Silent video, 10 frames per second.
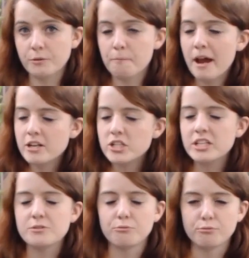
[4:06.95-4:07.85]

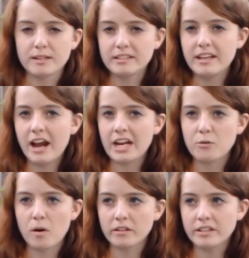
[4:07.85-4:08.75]
Repashy is really
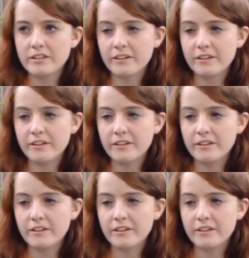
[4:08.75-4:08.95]
high quality.